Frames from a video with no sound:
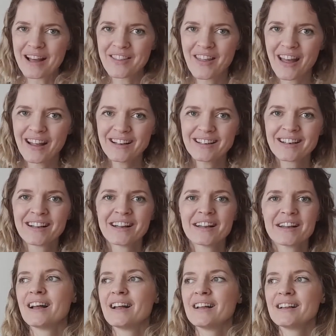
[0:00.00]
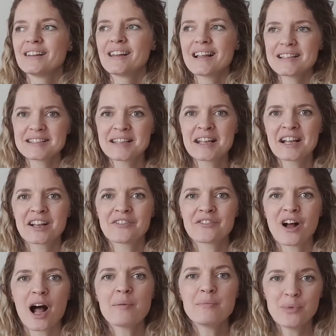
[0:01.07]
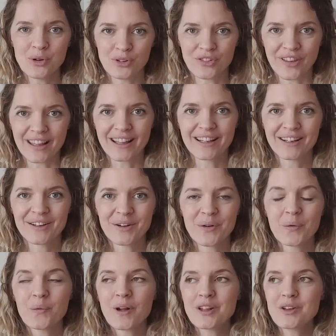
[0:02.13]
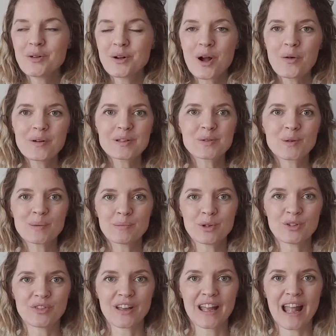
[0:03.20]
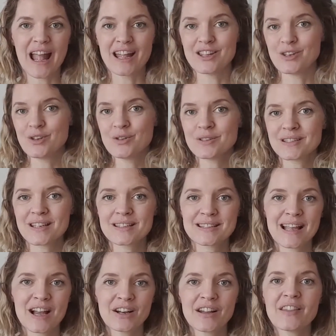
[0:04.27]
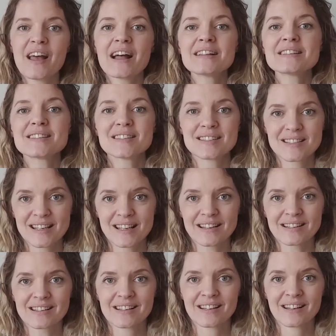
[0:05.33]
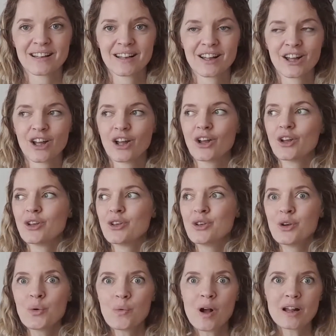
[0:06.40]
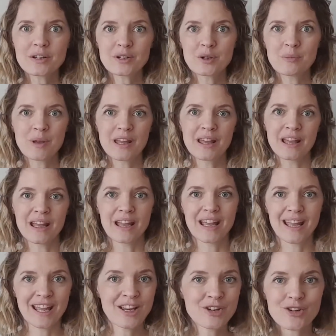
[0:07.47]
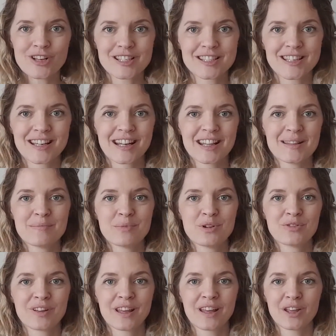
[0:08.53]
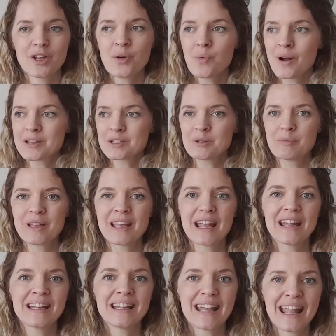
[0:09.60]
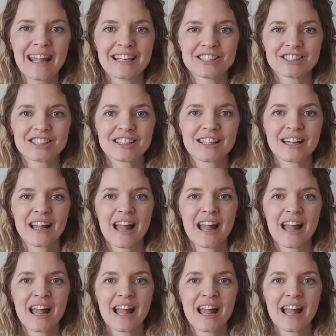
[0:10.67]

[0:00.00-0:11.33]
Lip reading: back then? Let's think of a movie. When you go into a movie and you sit down in that seat, you want to be interested in the movie. You want to be engaged.